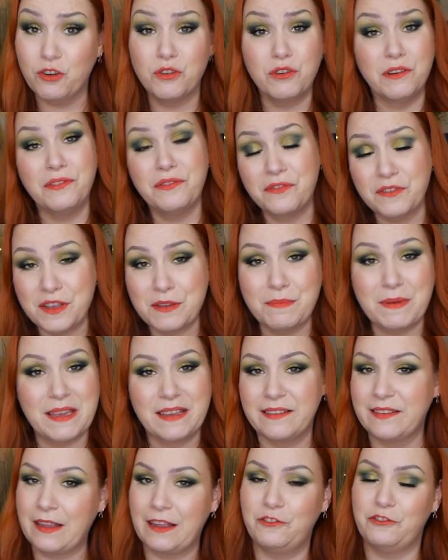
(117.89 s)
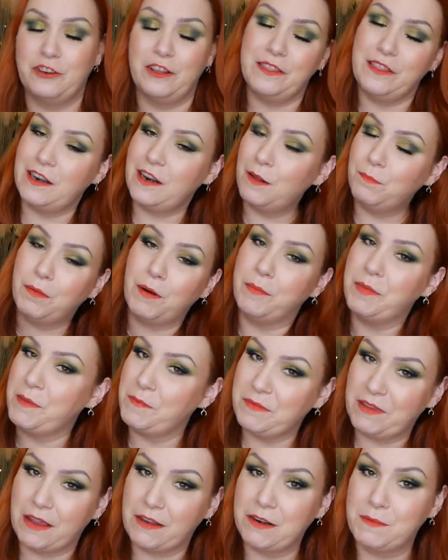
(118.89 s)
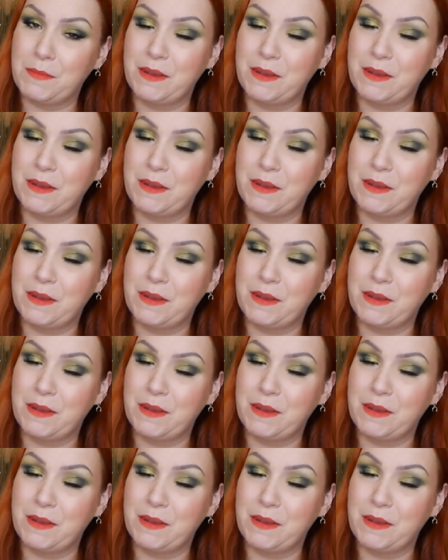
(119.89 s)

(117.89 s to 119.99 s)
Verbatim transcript: or a freebie etc, then I'll pop them down in